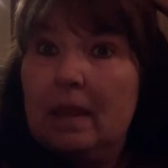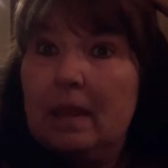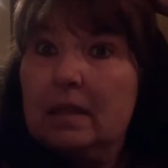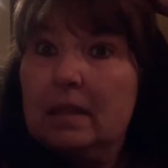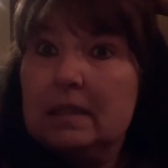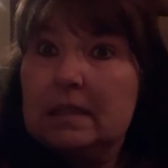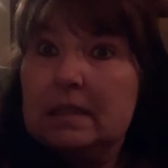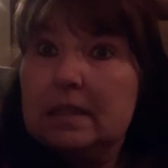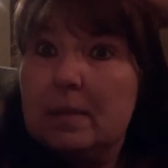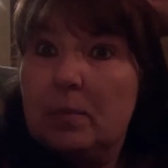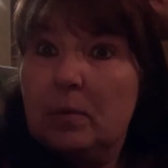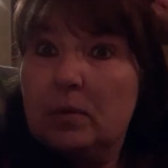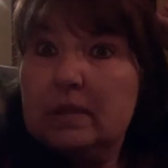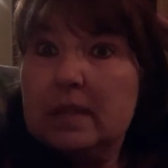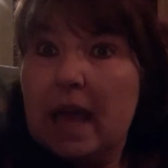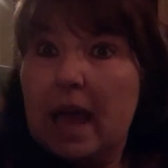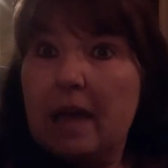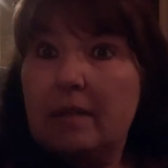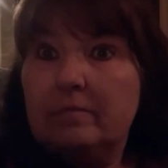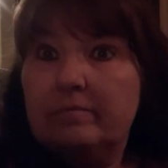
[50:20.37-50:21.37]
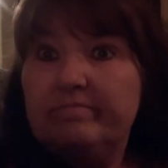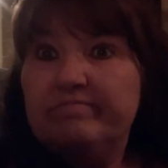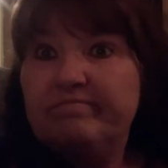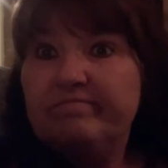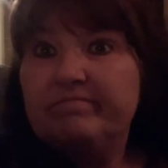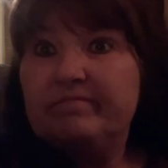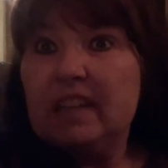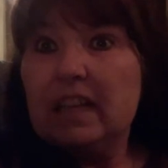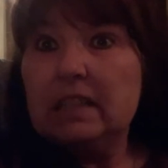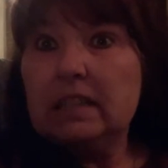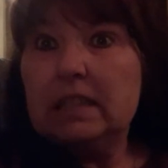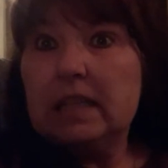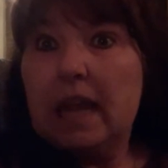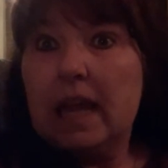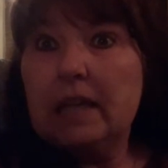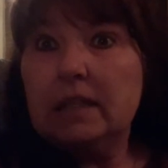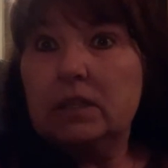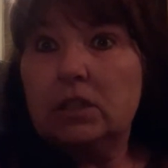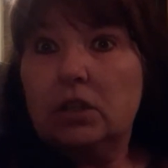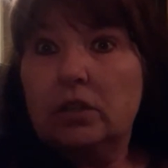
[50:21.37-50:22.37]
As simple as that. That's the
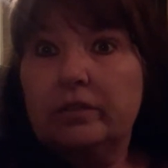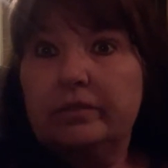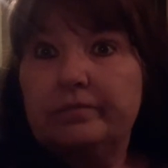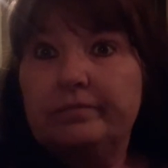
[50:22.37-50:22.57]
answer.